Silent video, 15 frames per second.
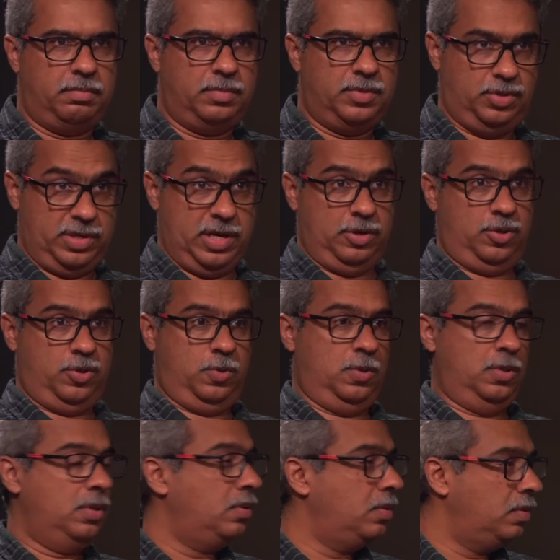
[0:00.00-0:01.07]

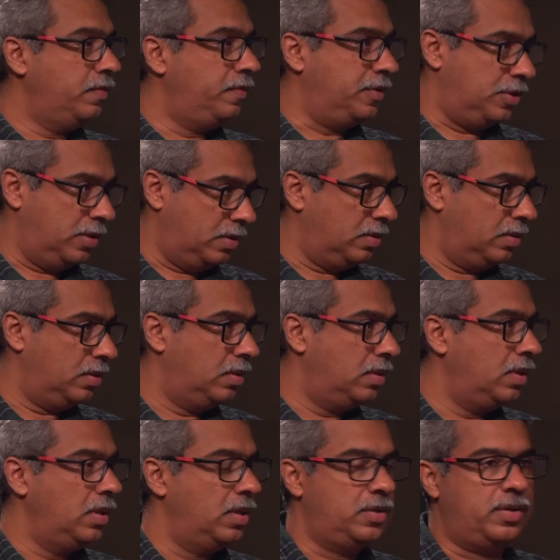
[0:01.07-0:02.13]
sensual, physical
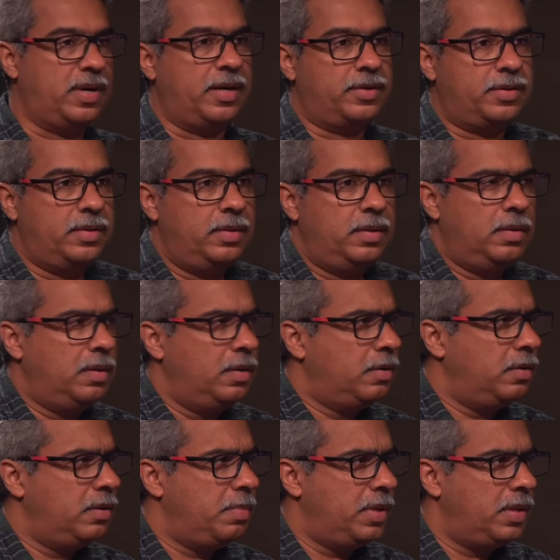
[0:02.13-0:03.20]
attraction, or it
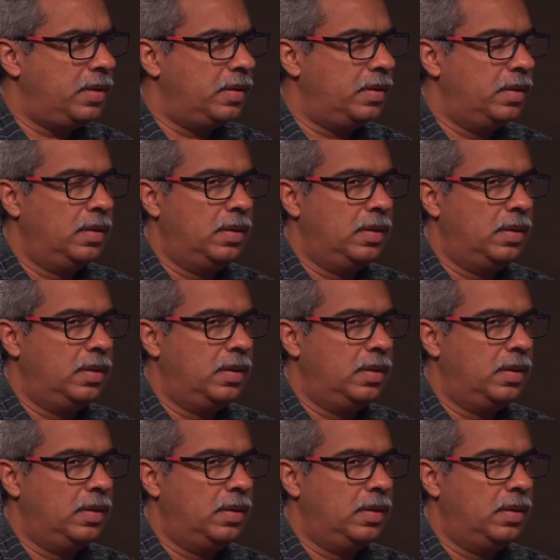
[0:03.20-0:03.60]
could be